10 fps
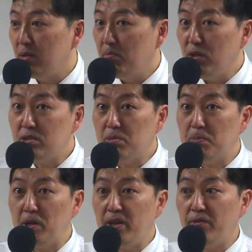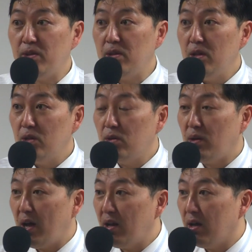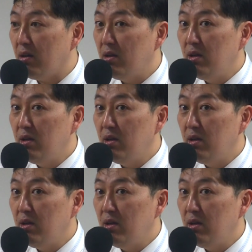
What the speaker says: Muslims believe in, you know, Allah.